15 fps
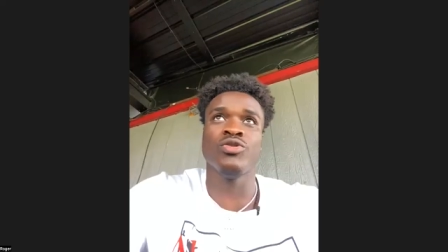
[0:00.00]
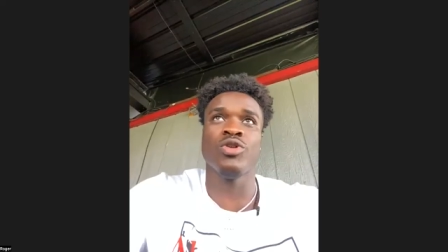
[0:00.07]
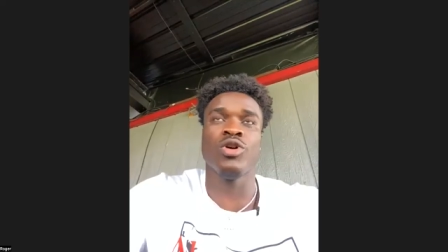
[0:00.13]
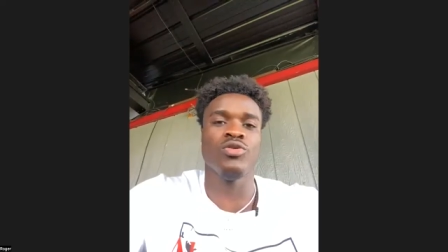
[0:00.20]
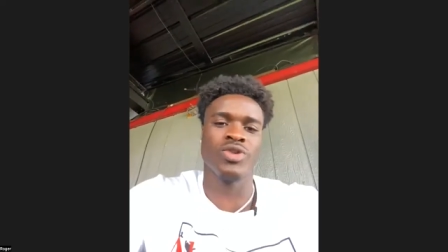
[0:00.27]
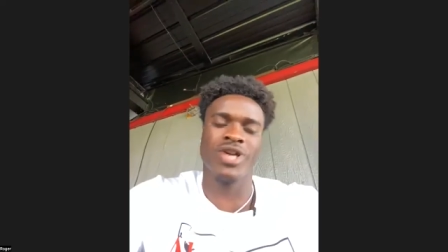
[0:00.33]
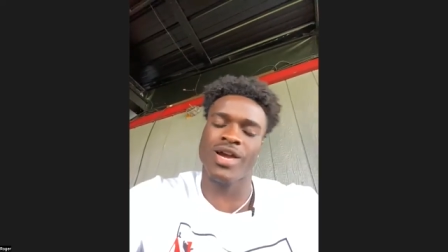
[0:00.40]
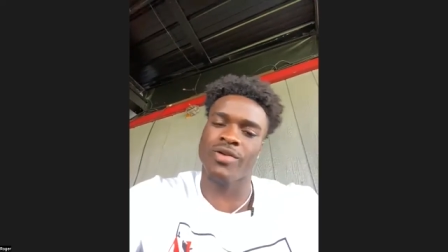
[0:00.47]

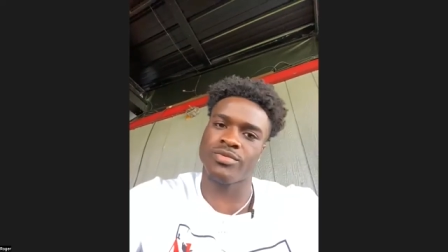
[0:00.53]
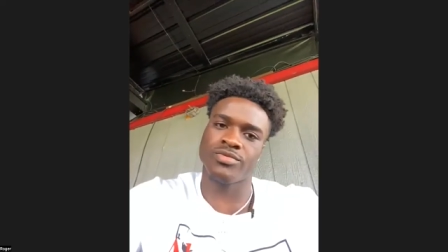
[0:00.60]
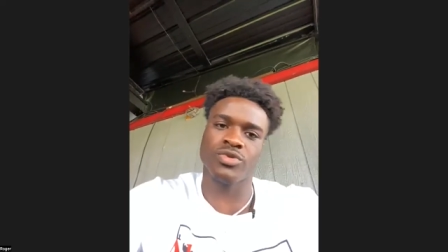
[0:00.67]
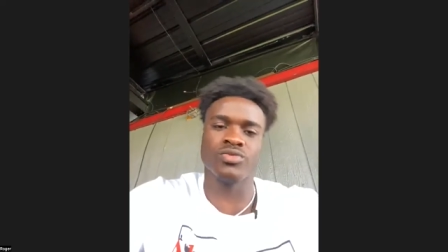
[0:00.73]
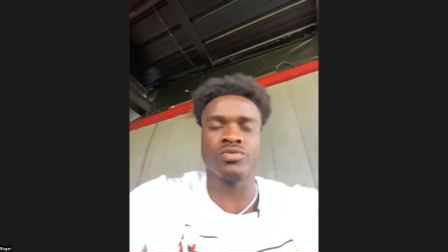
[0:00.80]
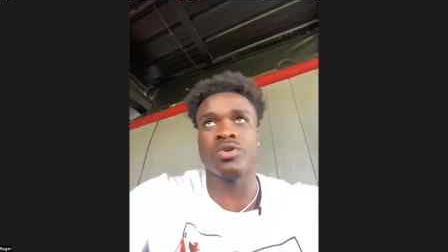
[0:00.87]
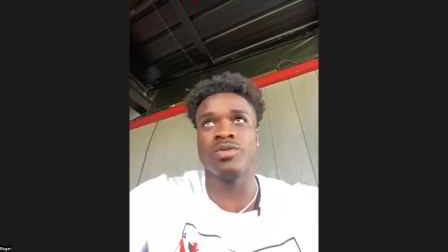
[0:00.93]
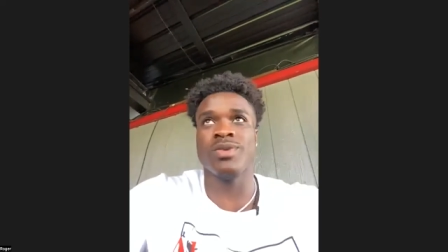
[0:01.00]
who got
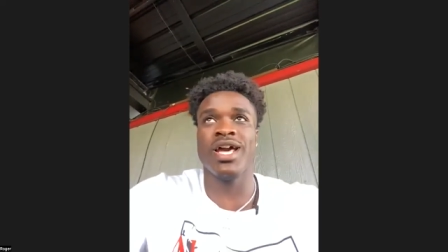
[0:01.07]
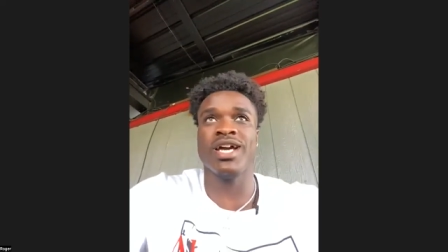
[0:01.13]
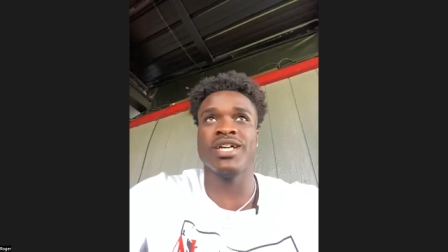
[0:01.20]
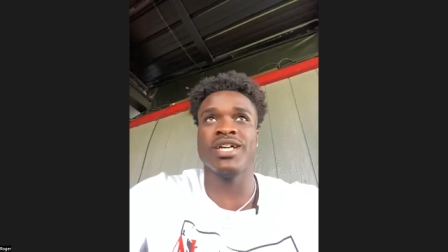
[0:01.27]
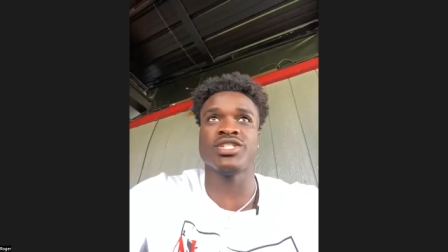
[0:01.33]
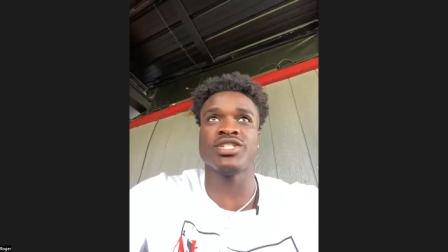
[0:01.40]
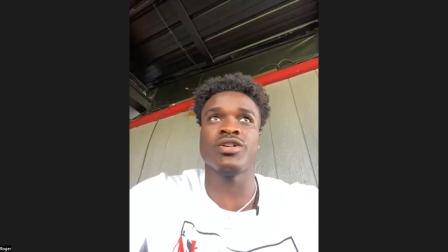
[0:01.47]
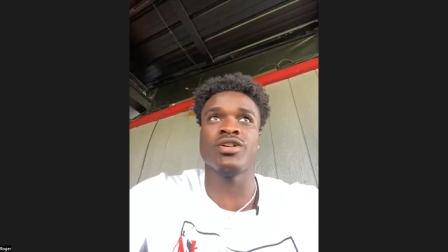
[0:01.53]
on last
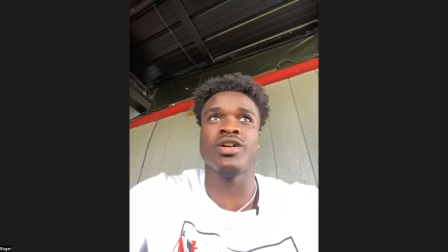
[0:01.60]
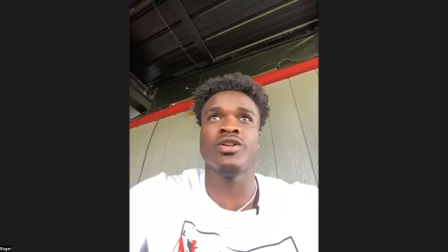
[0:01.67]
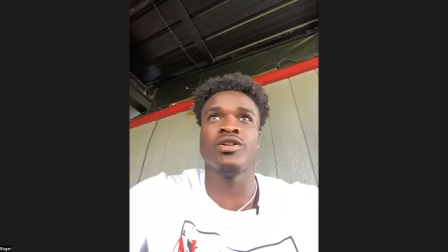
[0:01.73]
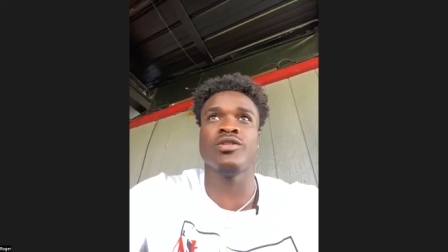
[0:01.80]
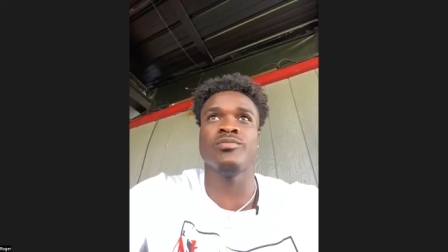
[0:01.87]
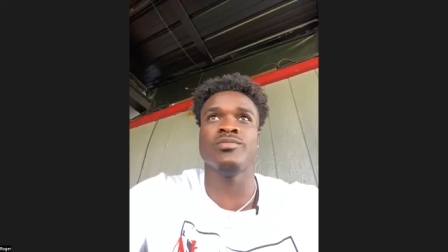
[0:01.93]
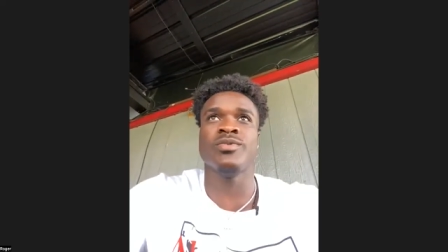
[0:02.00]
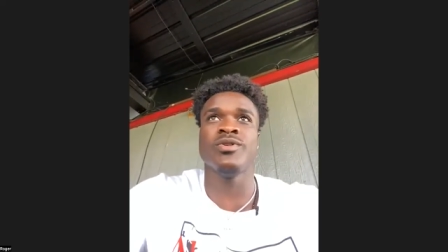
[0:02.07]
year, and
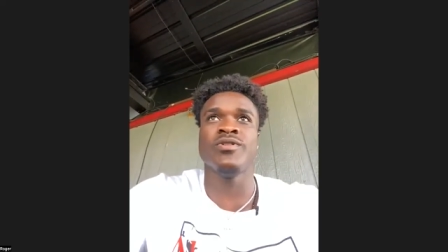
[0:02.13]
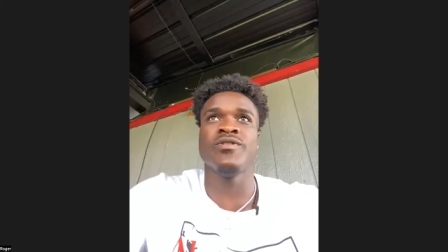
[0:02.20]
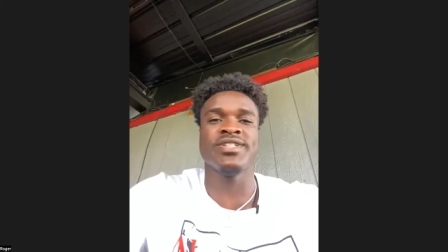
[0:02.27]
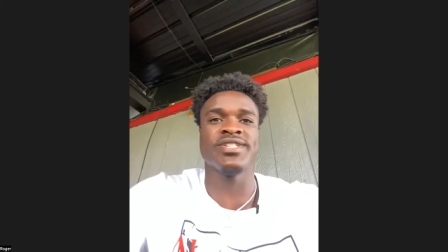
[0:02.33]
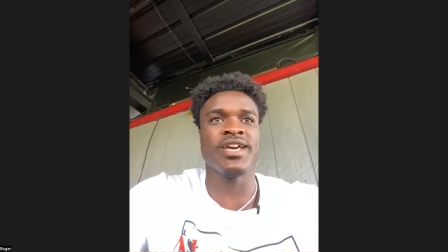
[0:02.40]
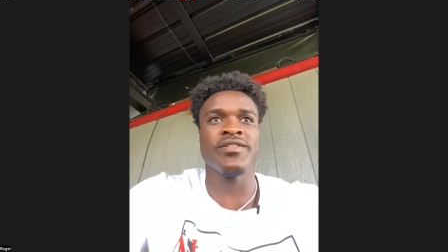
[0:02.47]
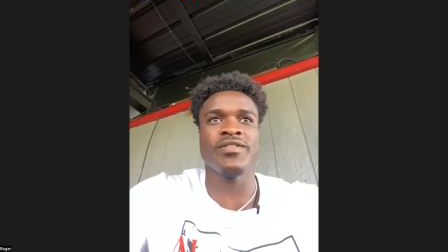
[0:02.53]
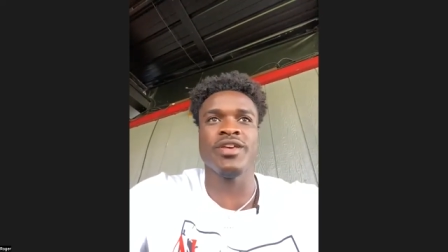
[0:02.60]
the
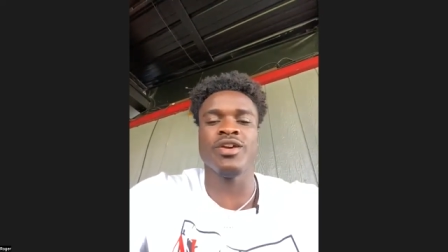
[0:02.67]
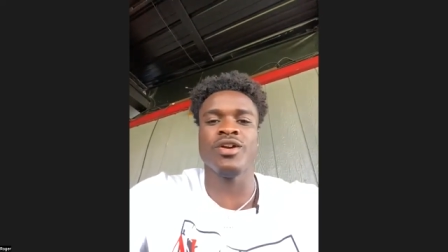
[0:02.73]
safety.